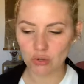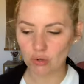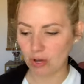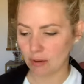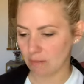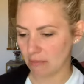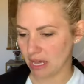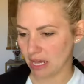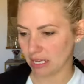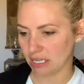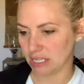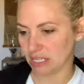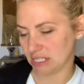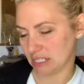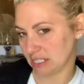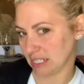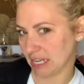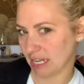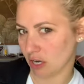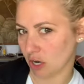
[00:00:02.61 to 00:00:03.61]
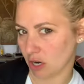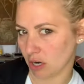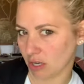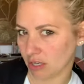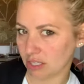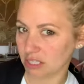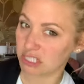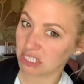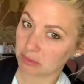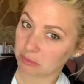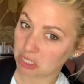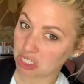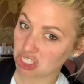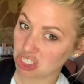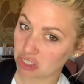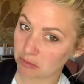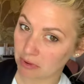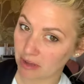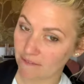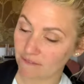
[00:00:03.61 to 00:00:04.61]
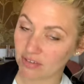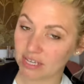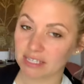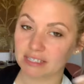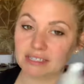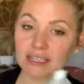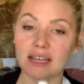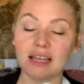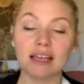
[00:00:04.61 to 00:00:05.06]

Amanda, Seint Artist. I'm going to do my face,